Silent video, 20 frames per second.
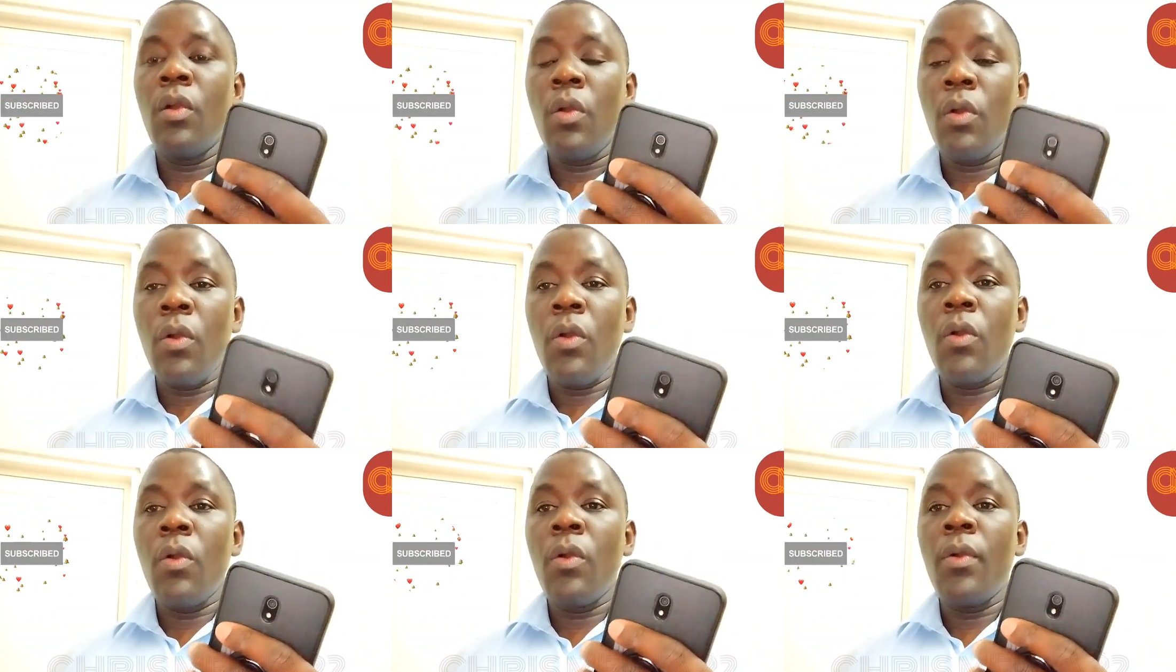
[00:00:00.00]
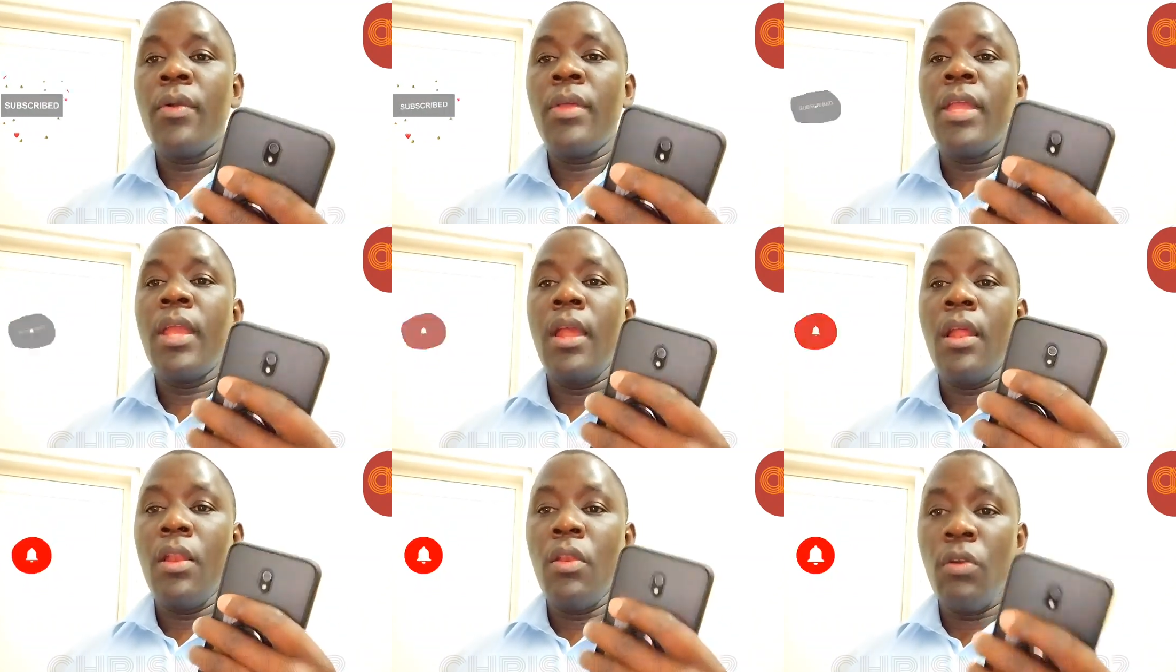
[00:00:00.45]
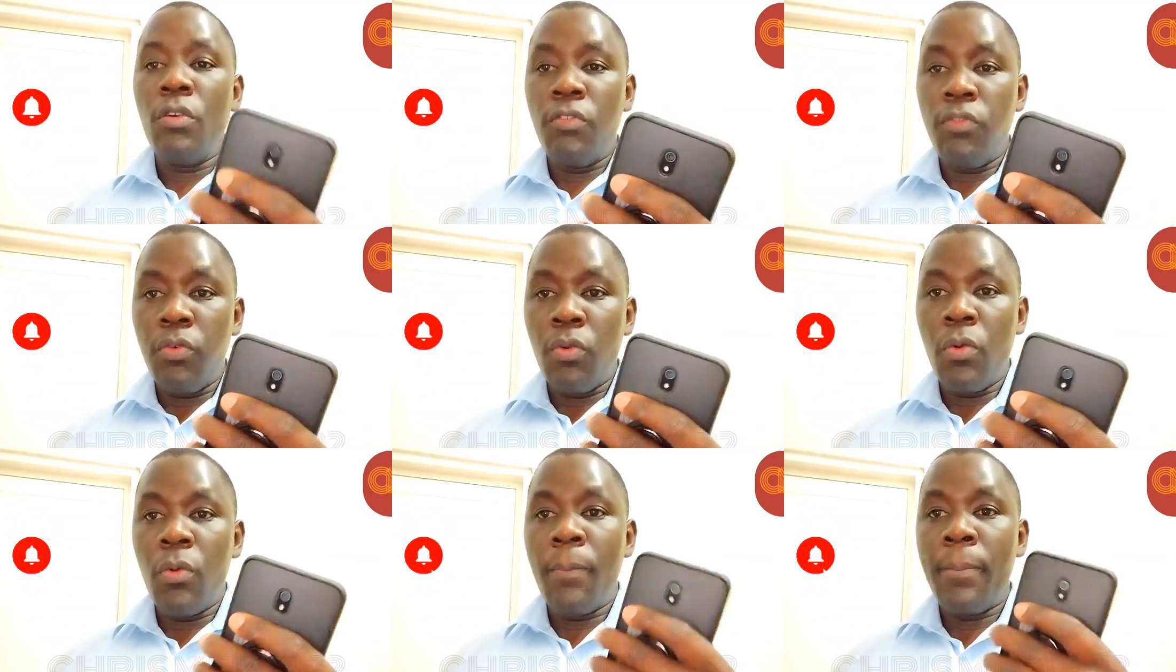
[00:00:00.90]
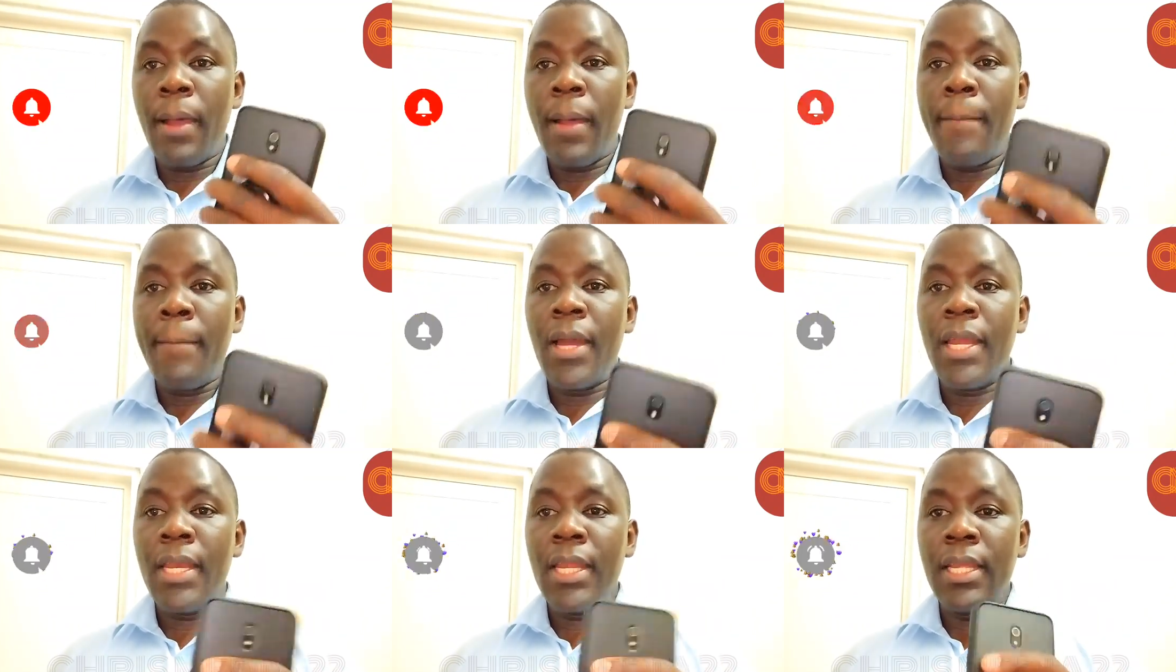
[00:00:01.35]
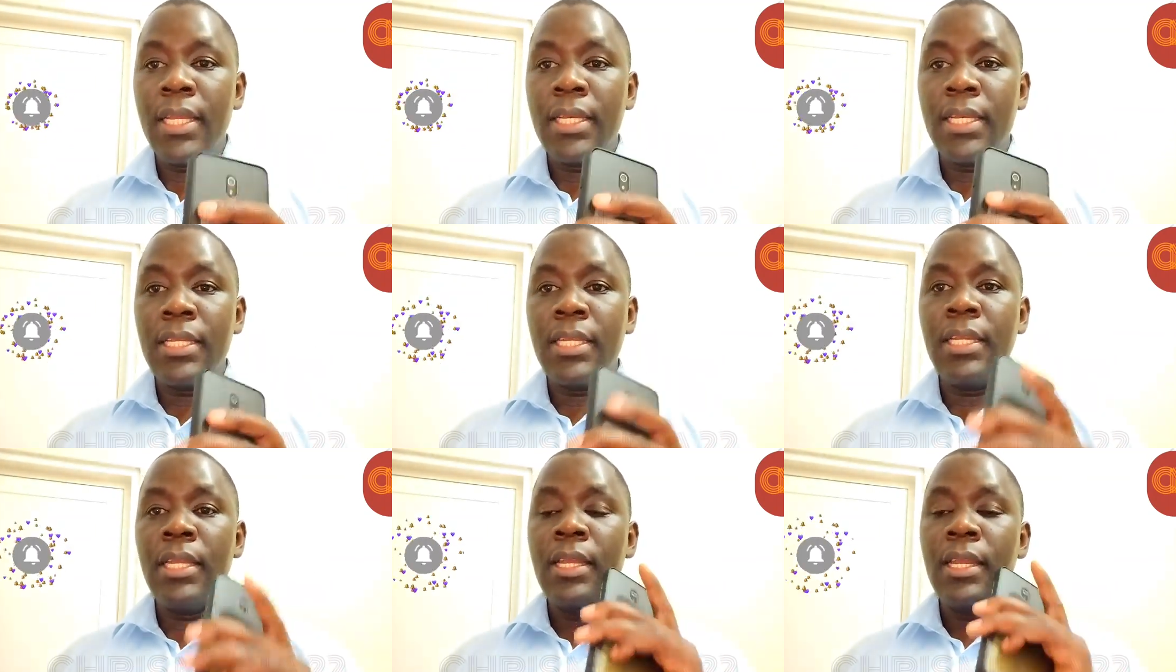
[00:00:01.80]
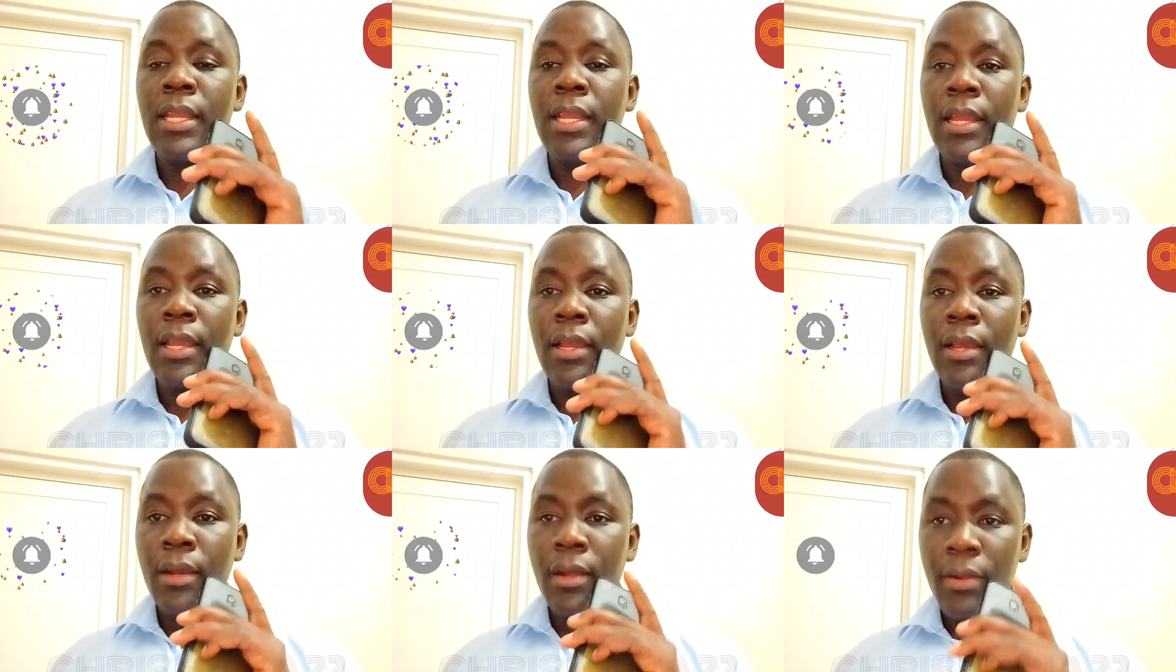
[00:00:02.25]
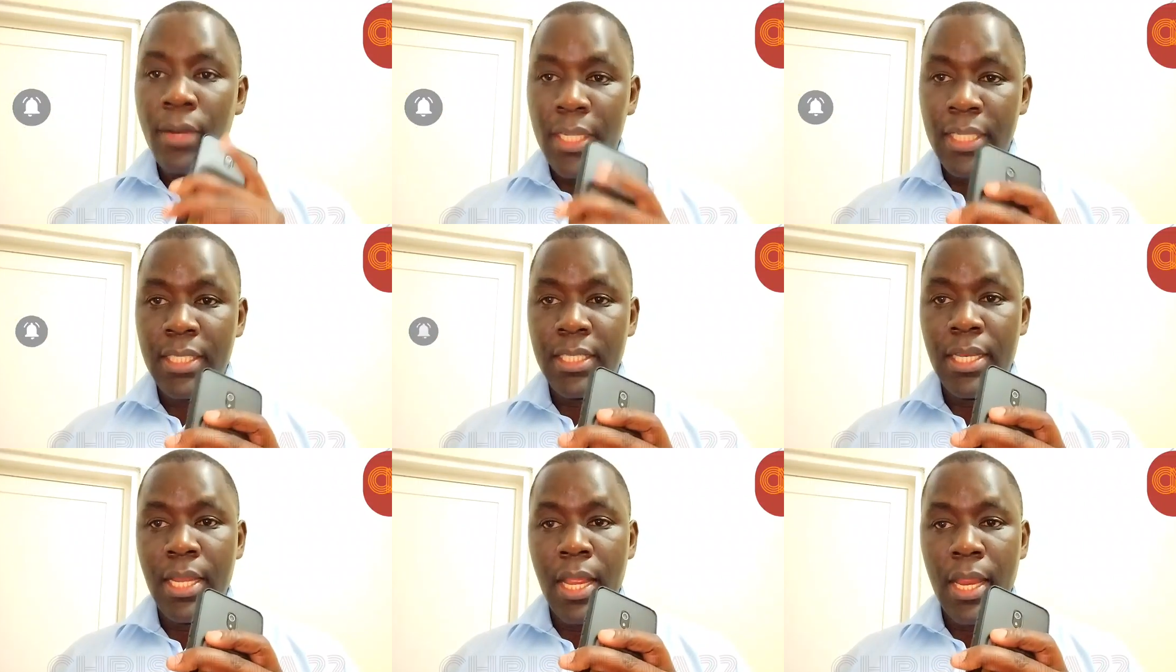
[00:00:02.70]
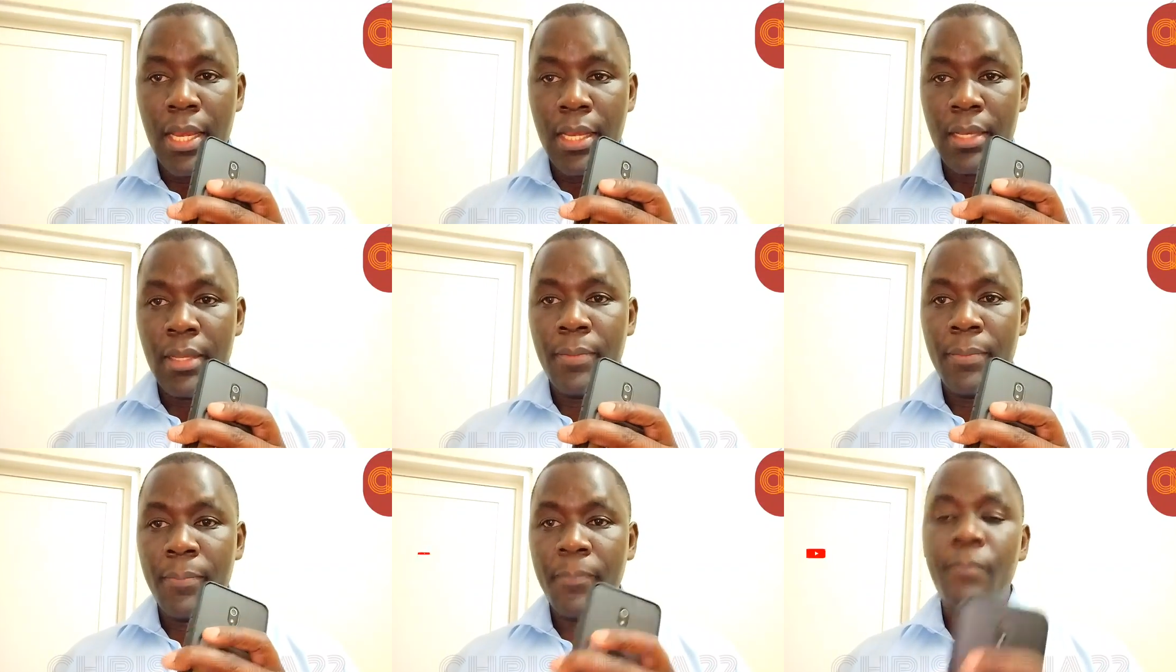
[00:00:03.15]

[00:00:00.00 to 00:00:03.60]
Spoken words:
or a lawful permanent resident.